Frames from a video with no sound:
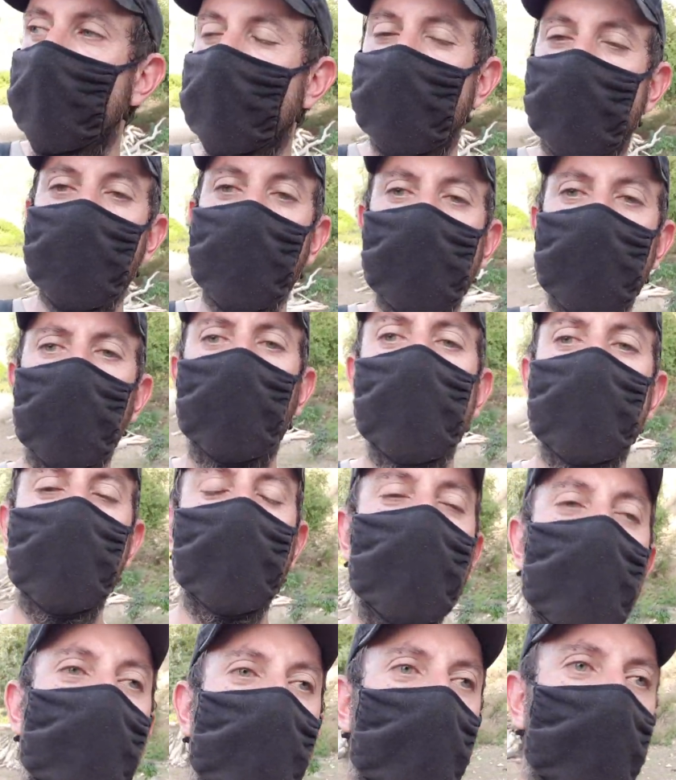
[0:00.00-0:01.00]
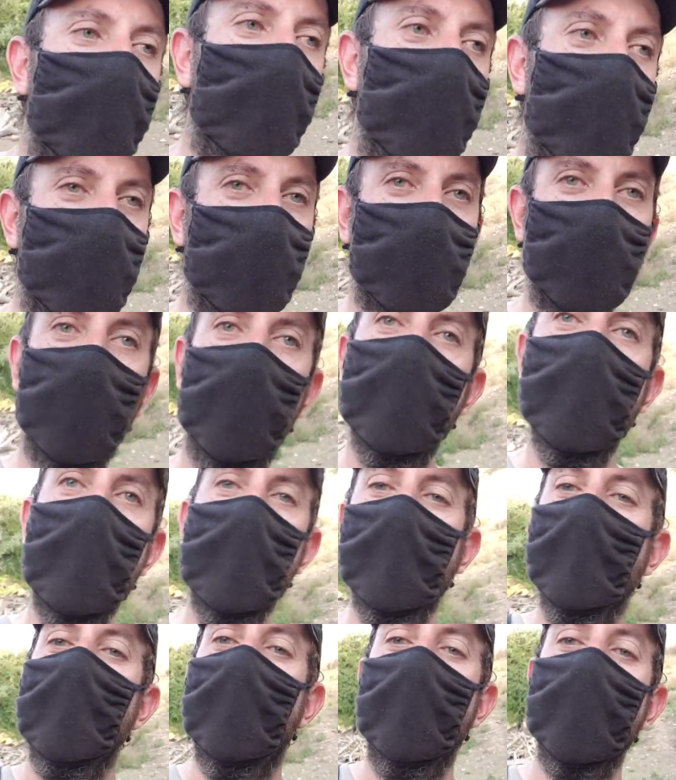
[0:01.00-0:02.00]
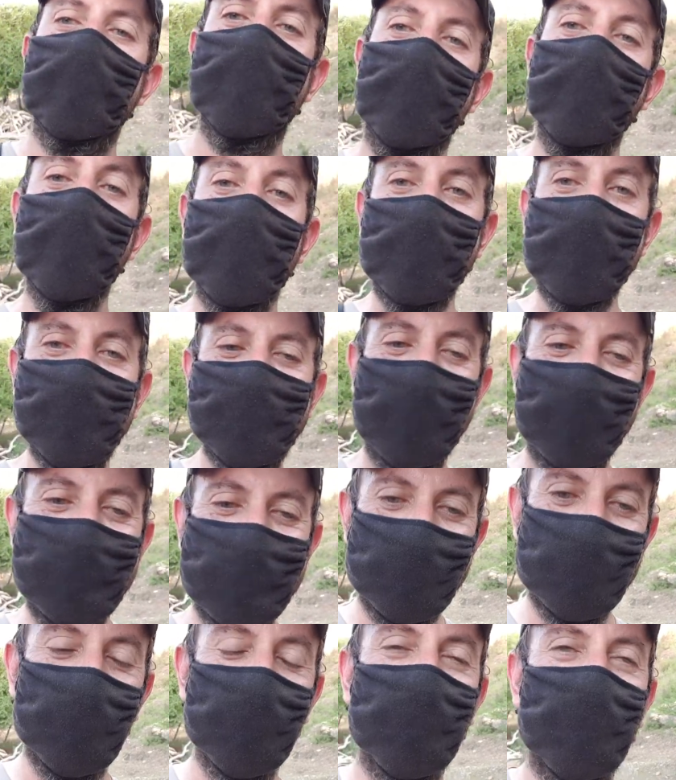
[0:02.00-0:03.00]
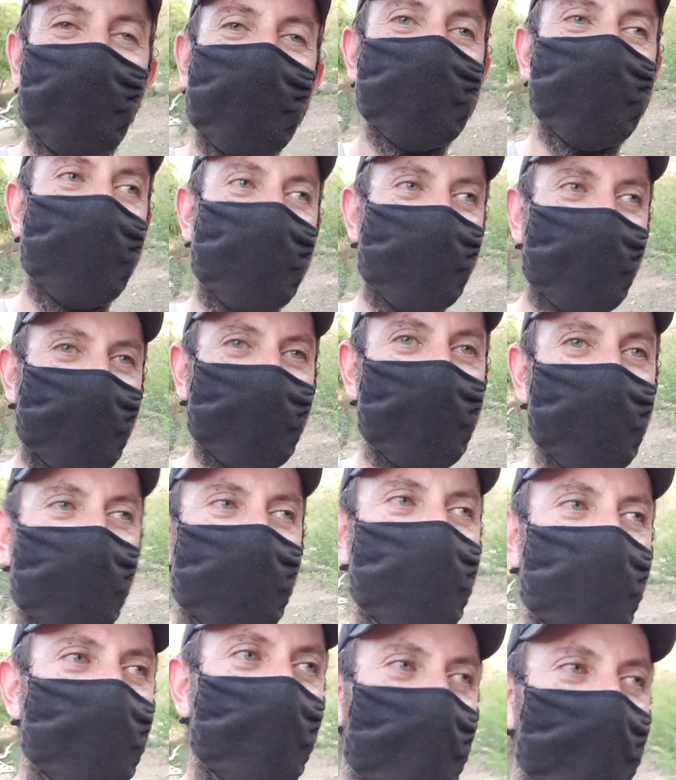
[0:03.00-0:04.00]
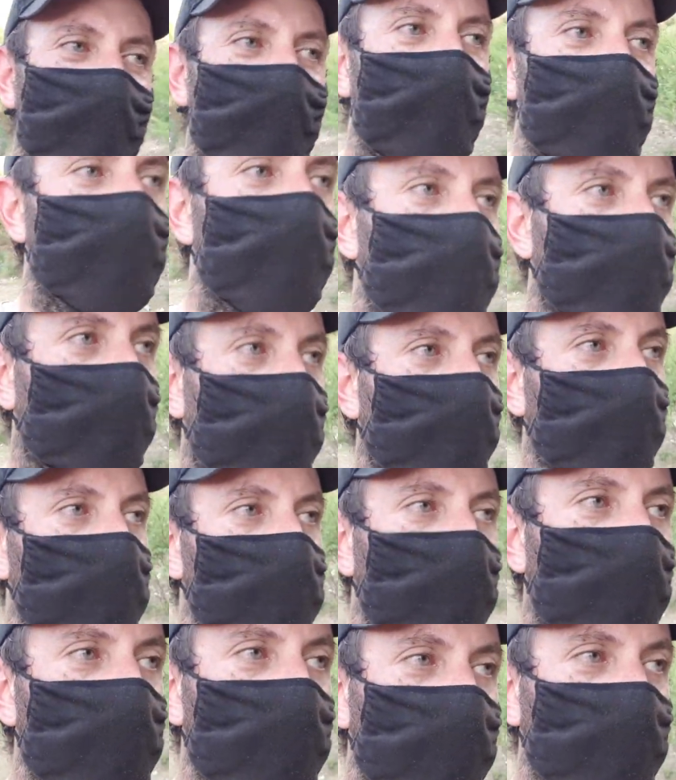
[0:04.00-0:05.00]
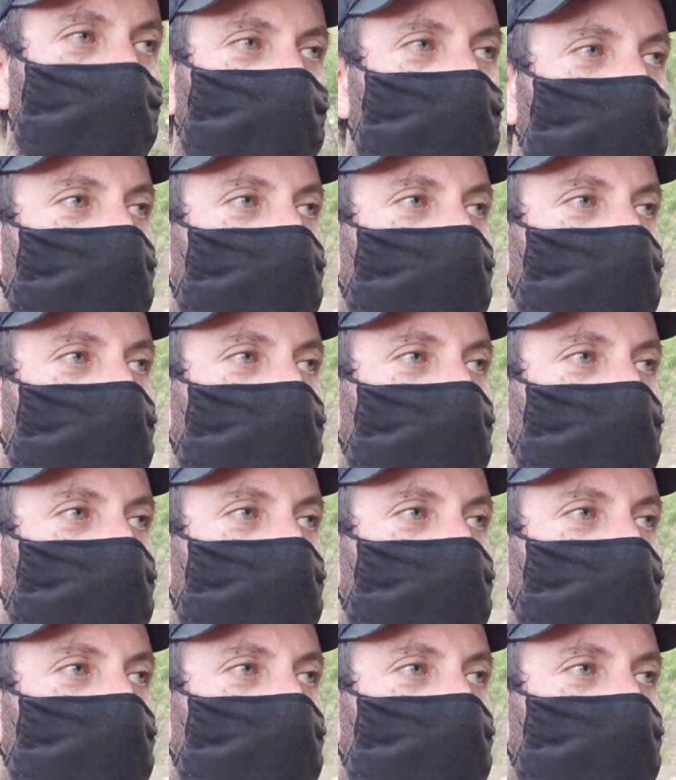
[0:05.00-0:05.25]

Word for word: If you enjoyed the video, I certainly did. It was great to get out. Hit the like button